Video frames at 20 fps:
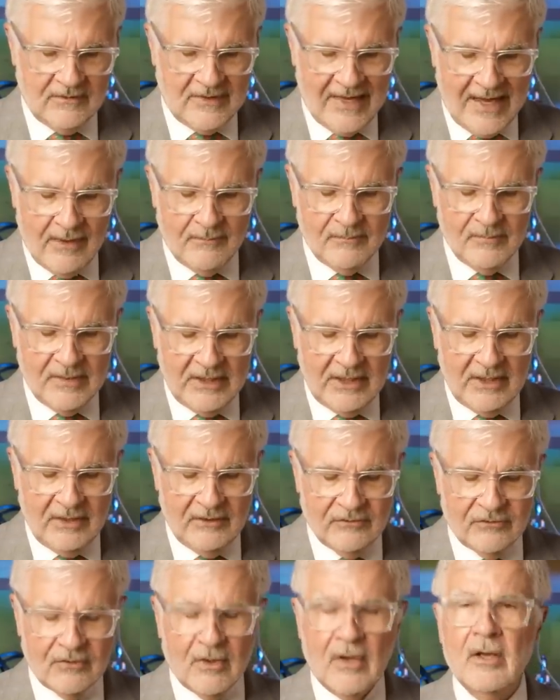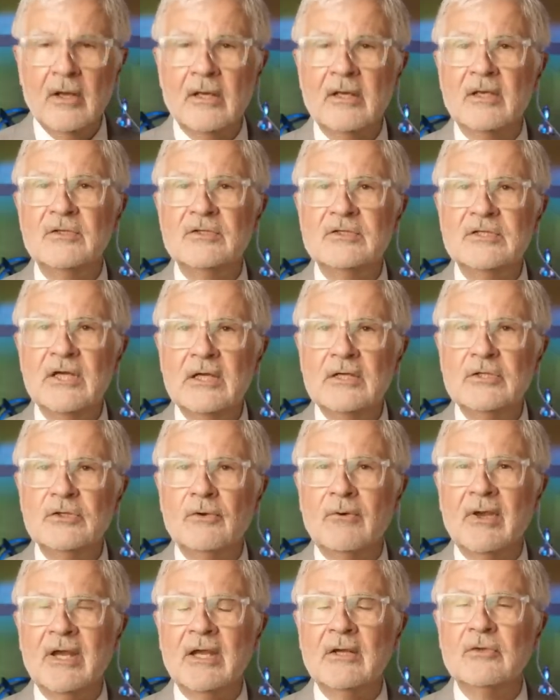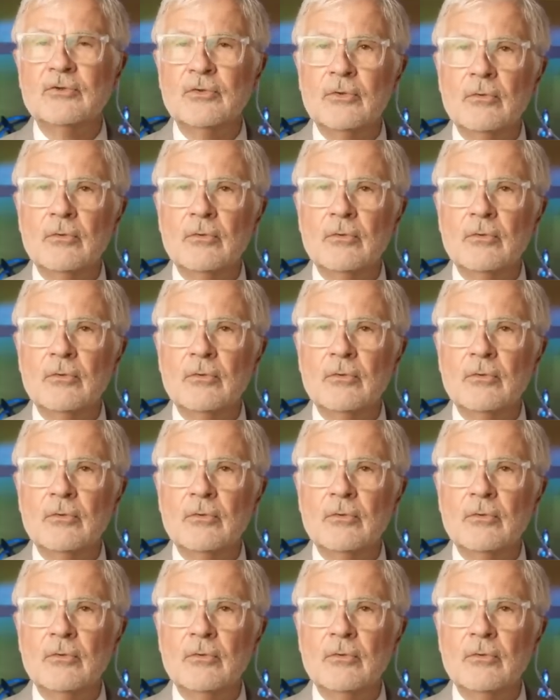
That means continuing